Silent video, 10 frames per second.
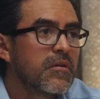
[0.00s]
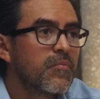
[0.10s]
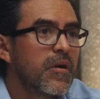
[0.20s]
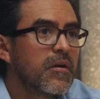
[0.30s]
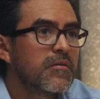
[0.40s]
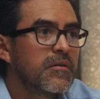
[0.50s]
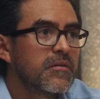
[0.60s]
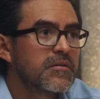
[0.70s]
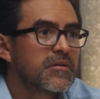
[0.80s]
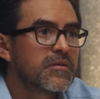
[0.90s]
about
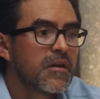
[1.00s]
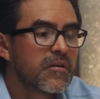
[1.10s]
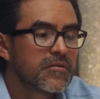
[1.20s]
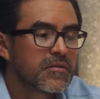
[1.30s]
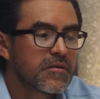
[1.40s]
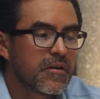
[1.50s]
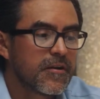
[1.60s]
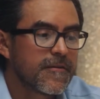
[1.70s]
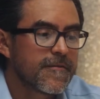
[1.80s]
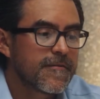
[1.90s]
the cell's
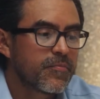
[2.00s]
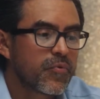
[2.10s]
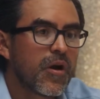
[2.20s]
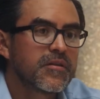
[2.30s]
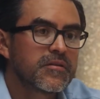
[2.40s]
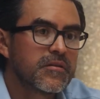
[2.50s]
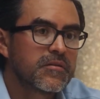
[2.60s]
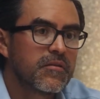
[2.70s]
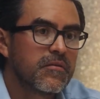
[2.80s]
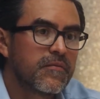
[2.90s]
process
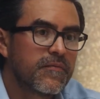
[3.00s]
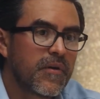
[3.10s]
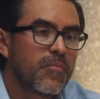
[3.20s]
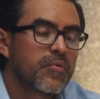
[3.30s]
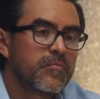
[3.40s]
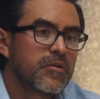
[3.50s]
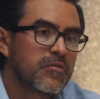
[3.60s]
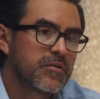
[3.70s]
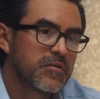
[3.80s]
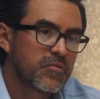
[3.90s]
of
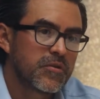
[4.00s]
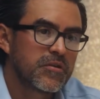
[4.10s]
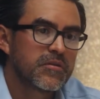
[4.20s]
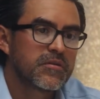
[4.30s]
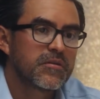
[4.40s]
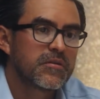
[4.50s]
apoptosis, which is